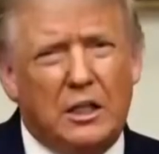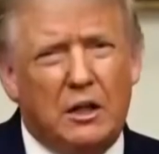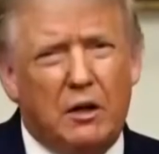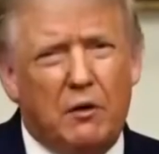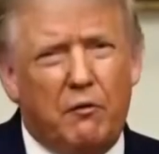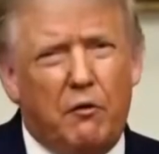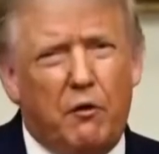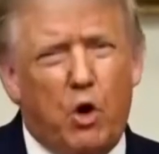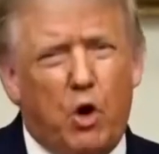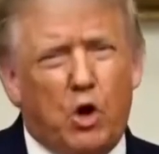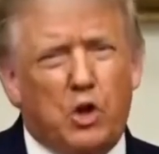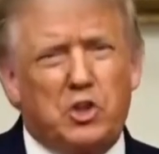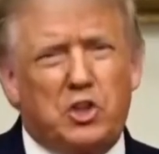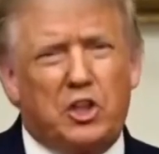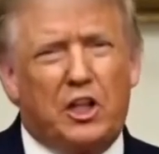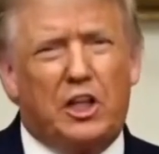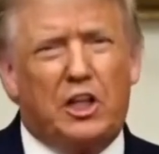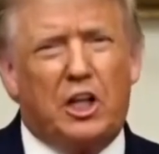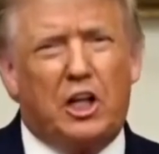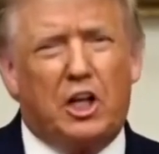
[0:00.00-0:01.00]

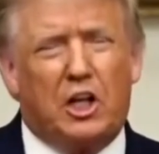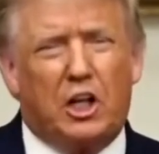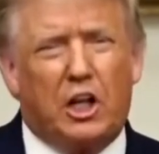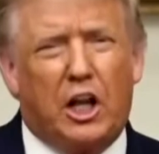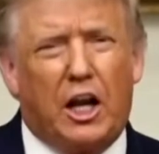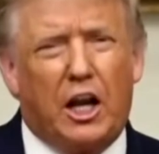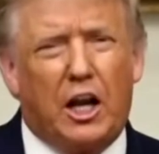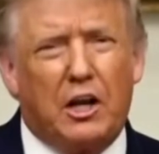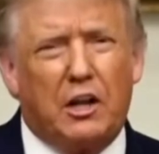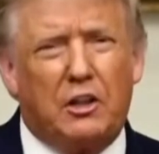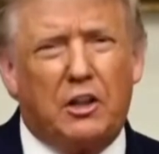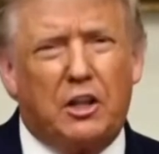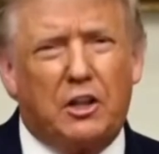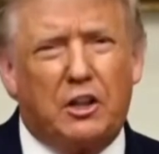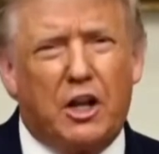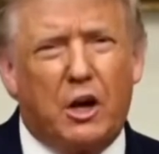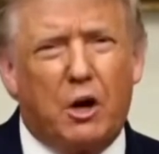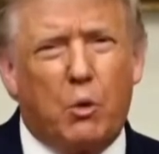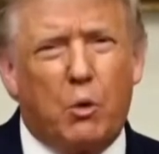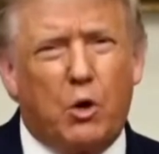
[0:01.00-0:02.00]
falsely declared that
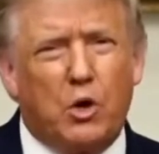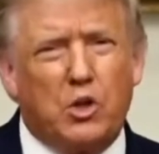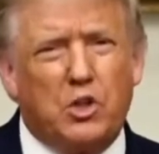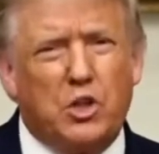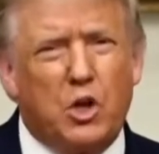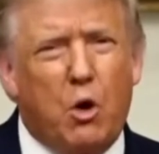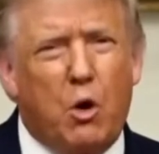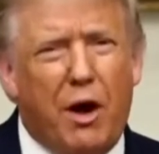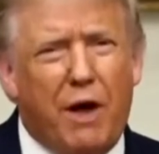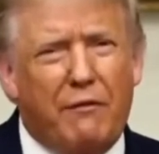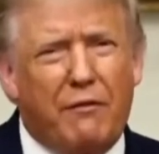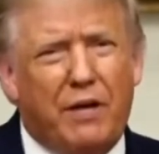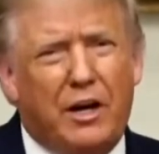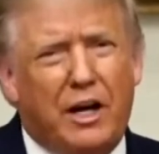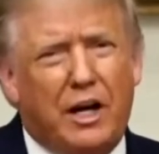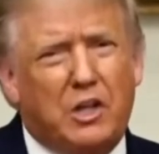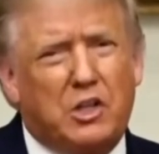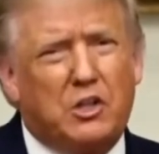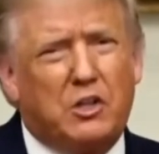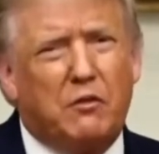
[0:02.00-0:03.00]
there was no
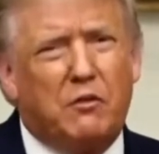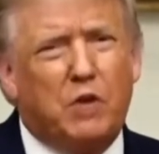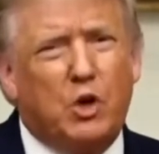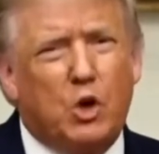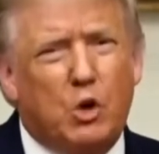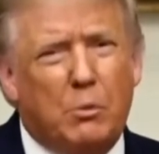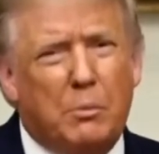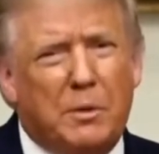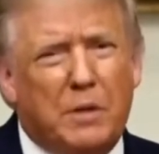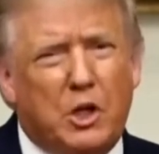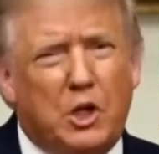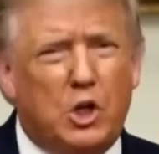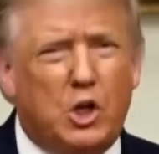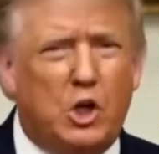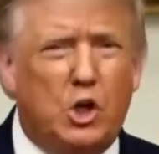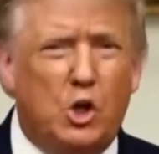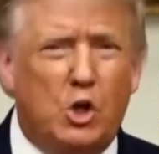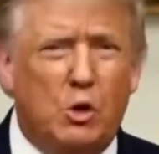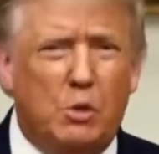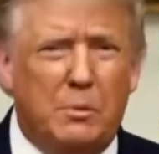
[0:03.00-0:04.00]
evidence of
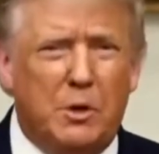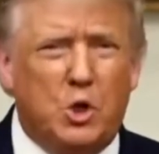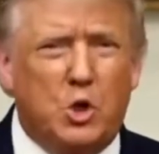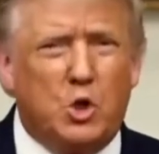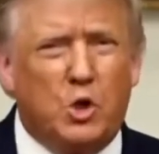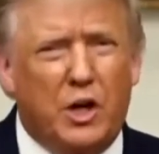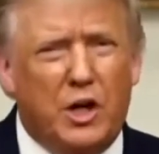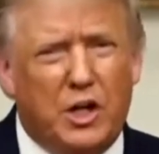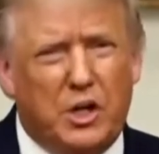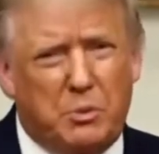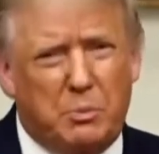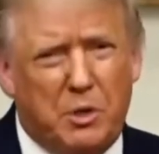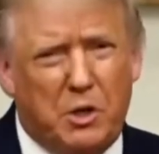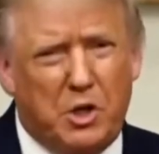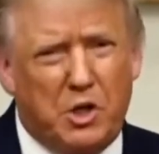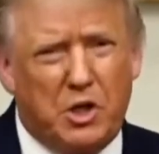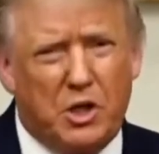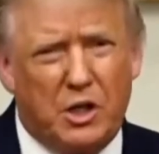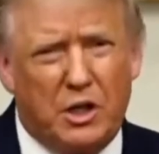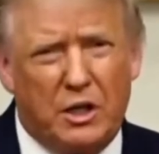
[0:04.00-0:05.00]
human-to-human
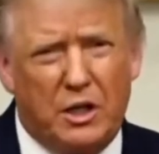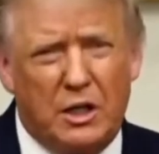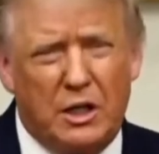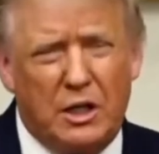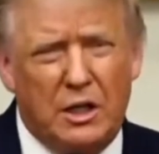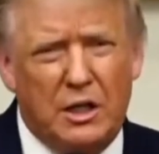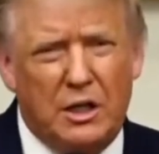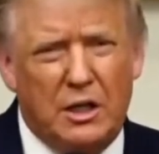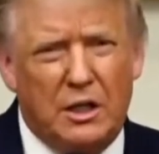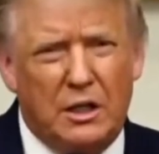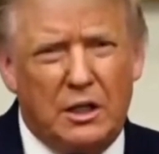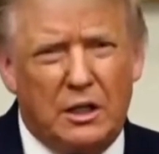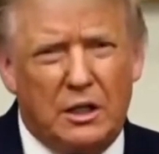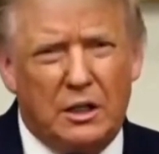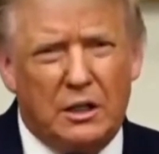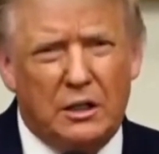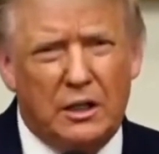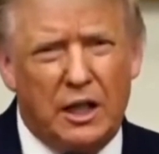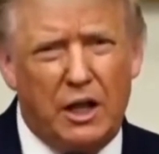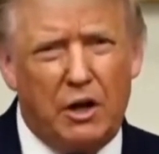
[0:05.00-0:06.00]
transmission.
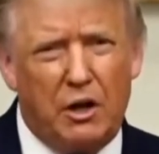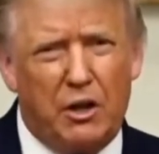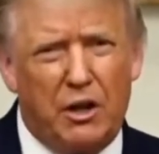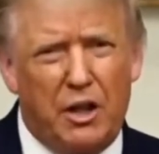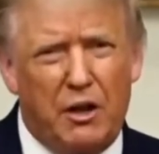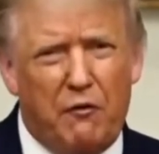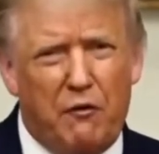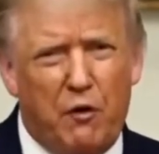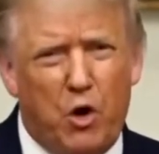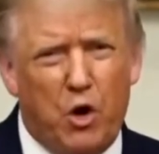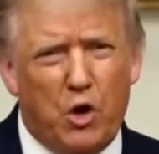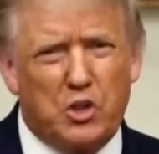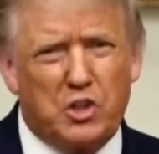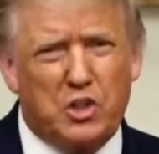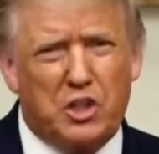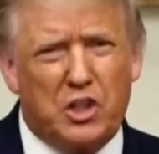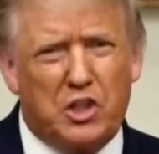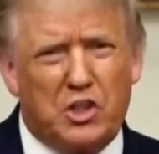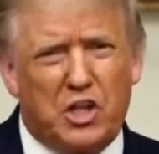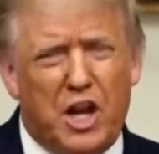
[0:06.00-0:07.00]
Later, they
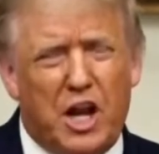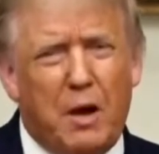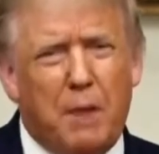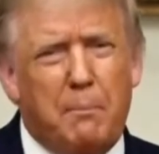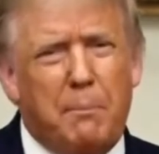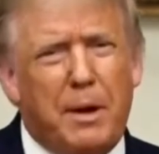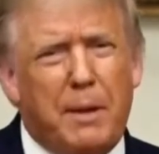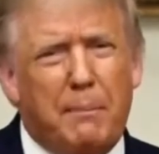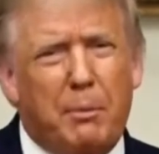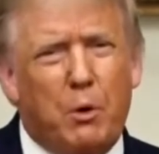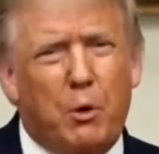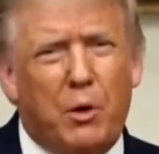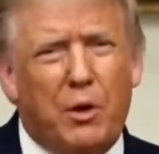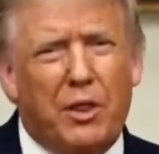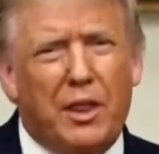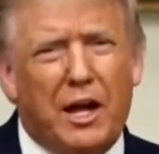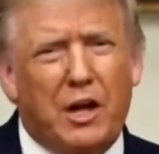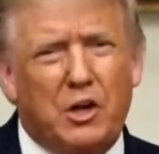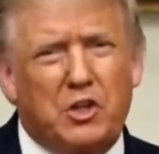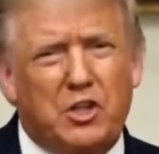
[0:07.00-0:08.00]
falsely said people
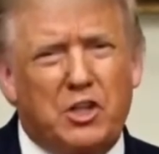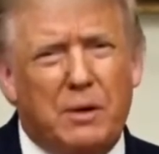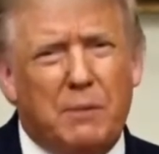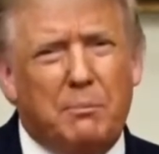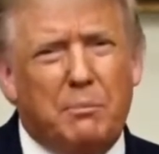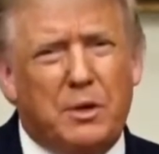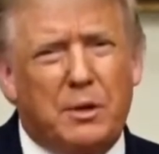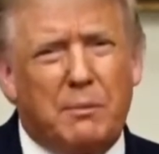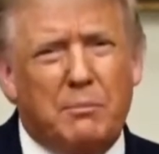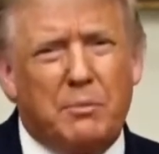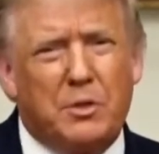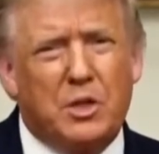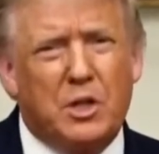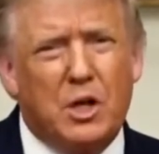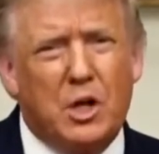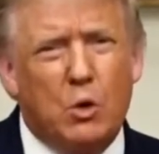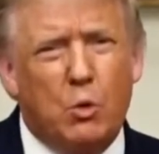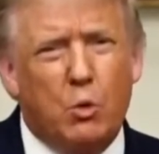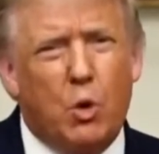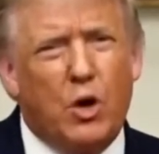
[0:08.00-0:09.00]
without symptoms
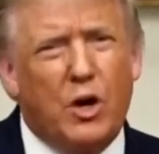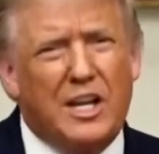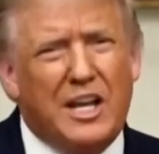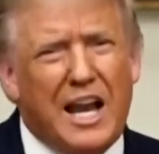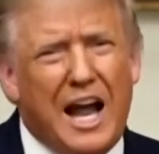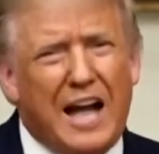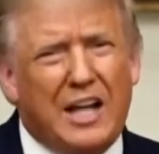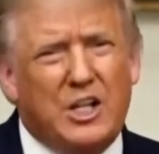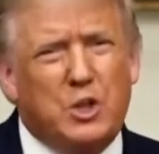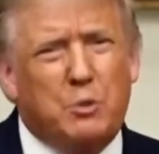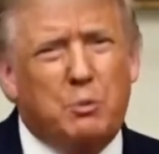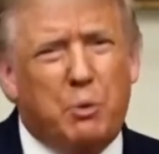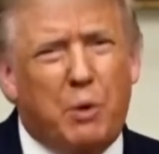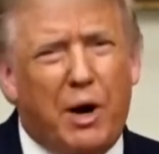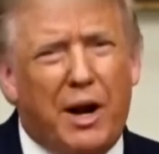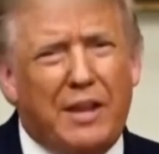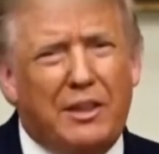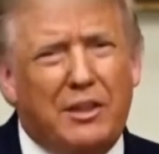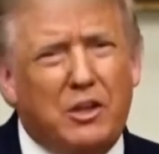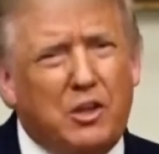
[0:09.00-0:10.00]
would not
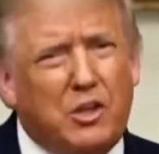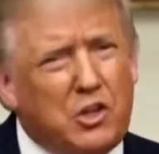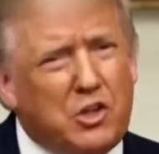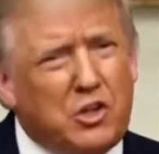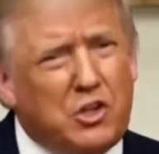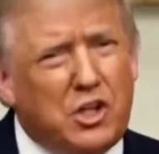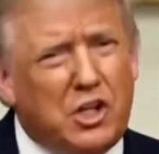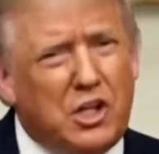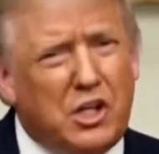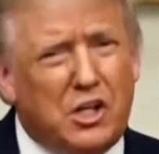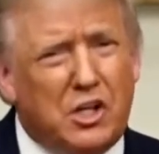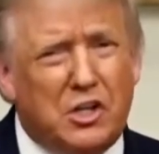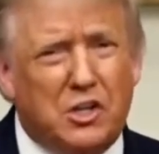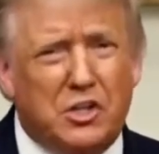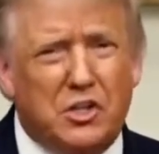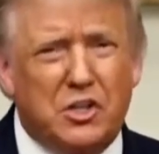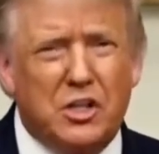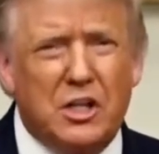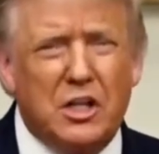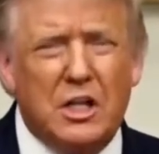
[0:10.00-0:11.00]
spread the
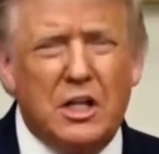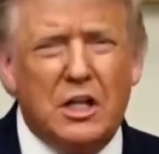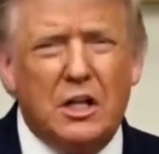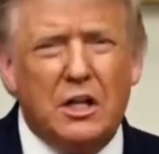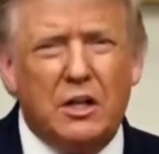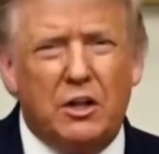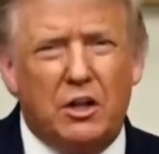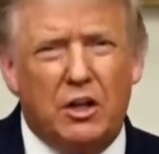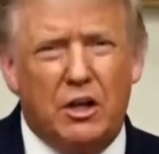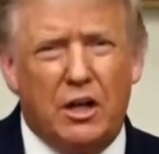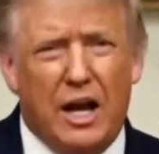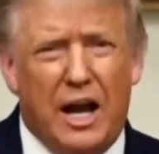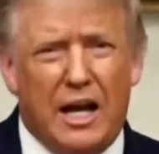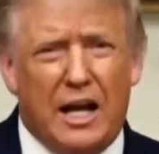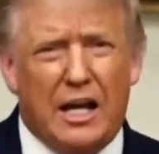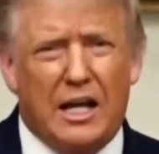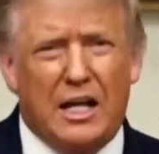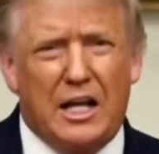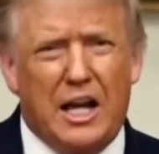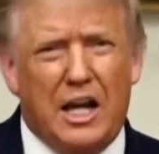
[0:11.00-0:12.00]
disease. The
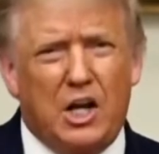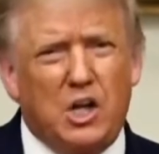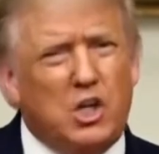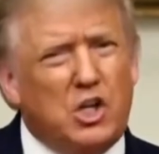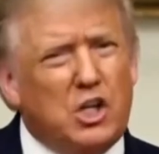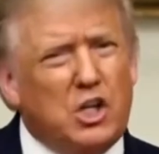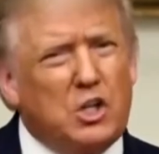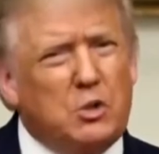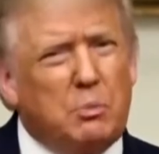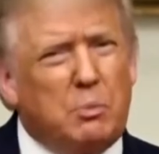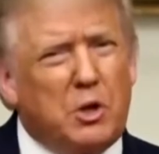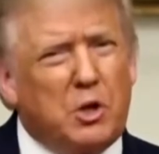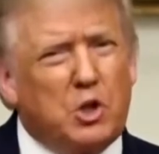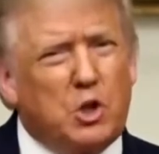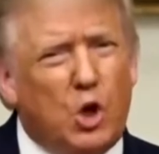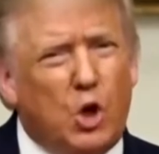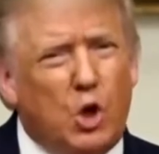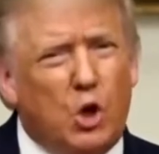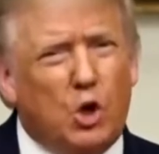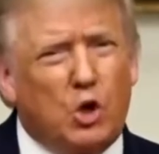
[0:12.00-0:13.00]
United Nations must
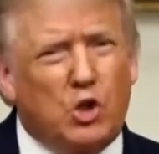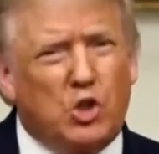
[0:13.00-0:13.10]
hold